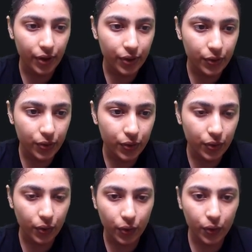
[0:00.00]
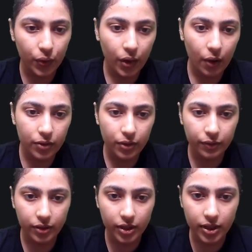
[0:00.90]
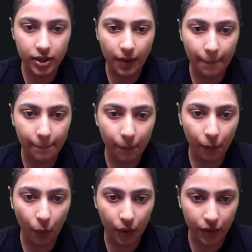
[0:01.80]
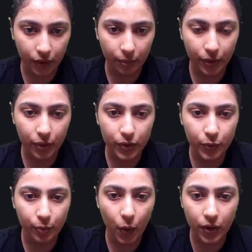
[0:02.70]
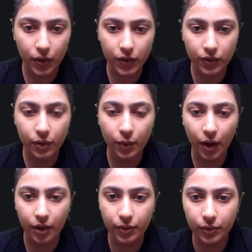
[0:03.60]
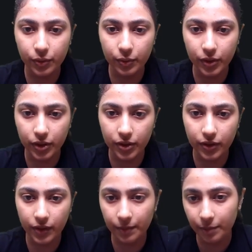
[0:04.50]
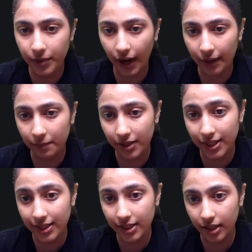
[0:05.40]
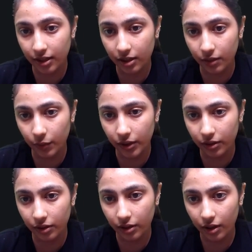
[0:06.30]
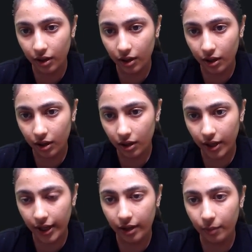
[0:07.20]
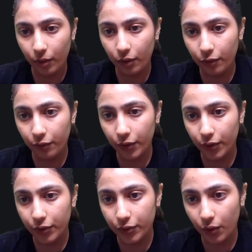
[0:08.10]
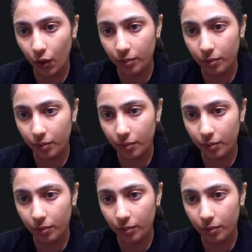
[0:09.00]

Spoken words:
So out of this, potter, because potter is the one who works in primary sector with help of a raw